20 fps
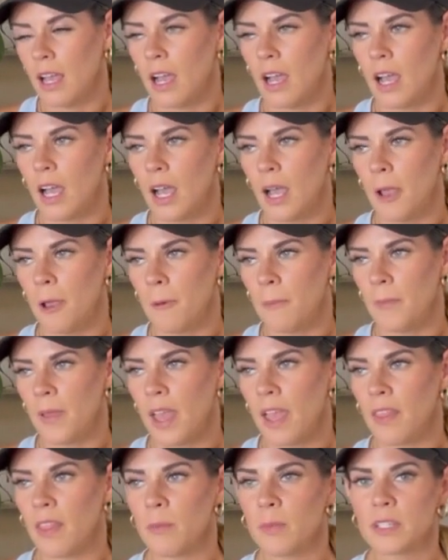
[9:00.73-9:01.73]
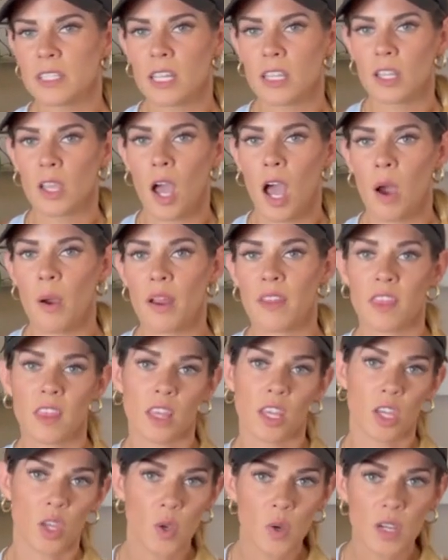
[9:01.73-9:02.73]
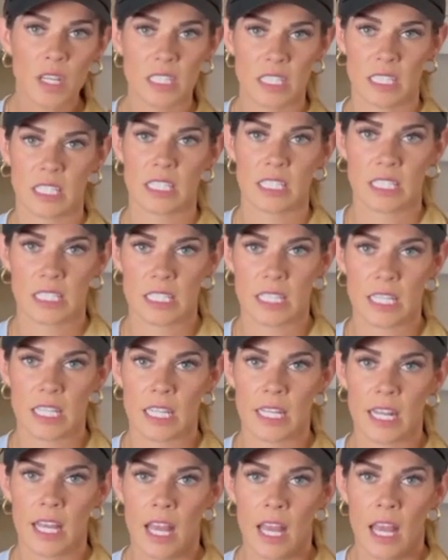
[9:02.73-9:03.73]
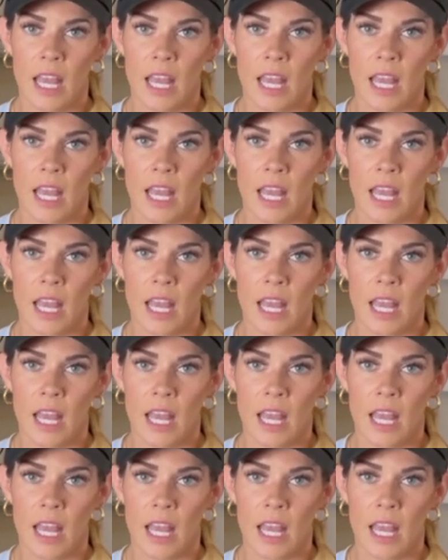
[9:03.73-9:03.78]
And let me tell you how I think you can succeed.